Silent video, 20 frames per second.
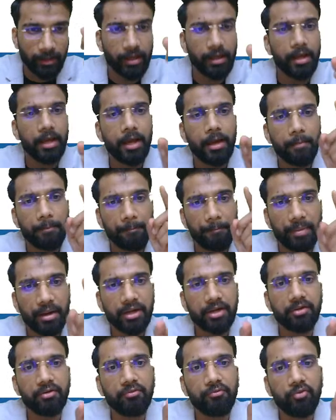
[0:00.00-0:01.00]
Okay,
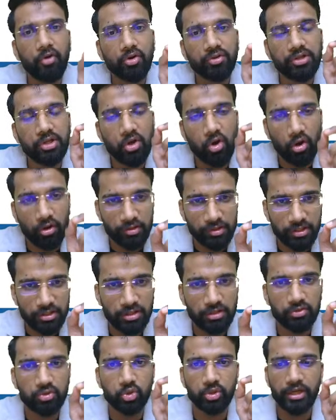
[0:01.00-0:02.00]
but for the
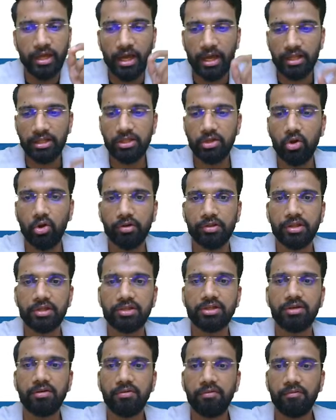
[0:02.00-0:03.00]
oxygen, to carry the
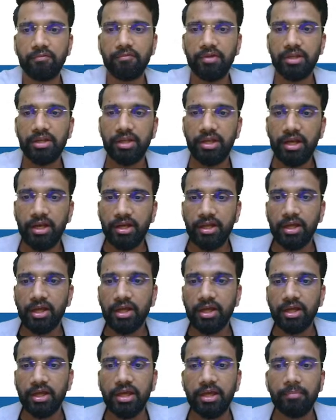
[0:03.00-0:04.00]
oxygen, we need
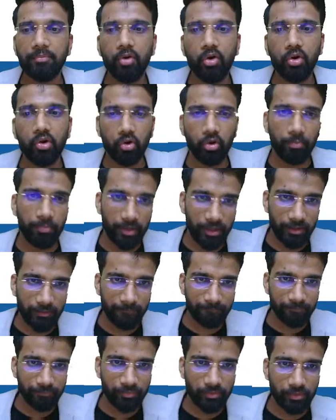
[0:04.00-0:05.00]
hemoglobin.
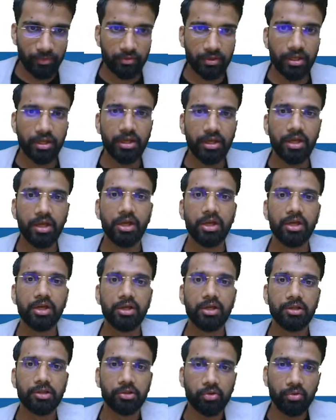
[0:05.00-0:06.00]
Okay,
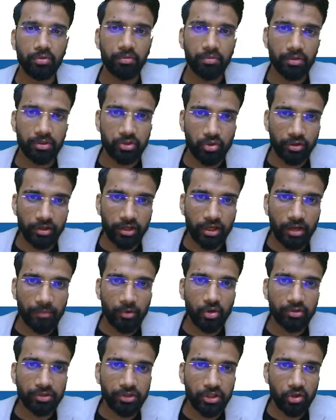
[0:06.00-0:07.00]
so talking
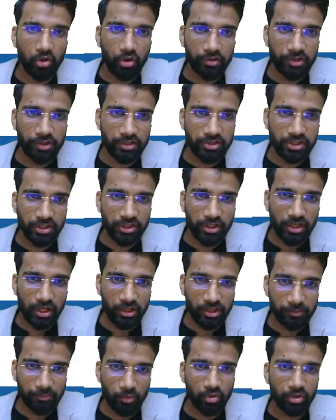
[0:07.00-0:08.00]
about the oxygen
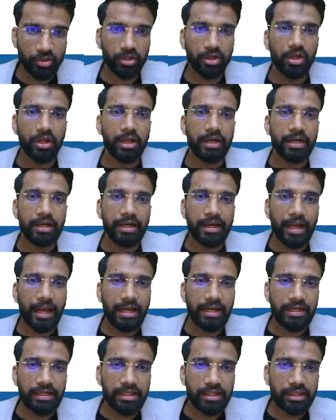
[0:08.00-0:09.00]
transport,
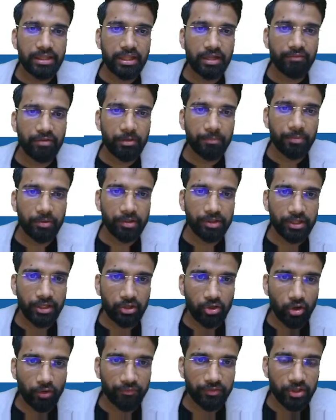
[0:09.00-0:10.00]

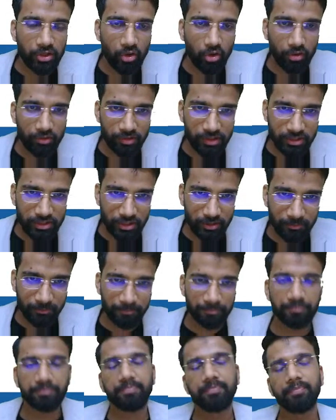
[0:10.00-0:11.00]
97% of the
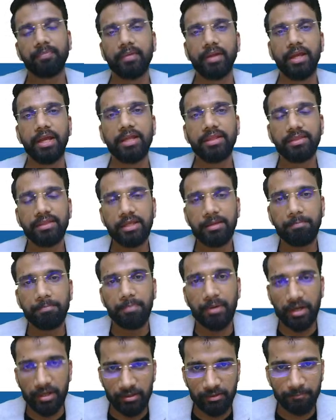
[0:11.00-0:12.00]
oxygen in the
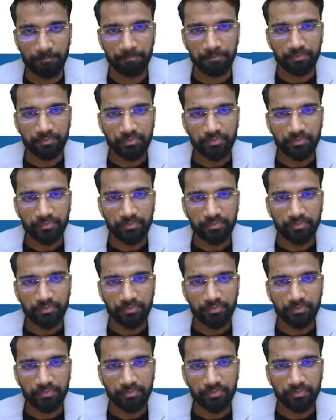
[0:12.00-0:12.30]
blood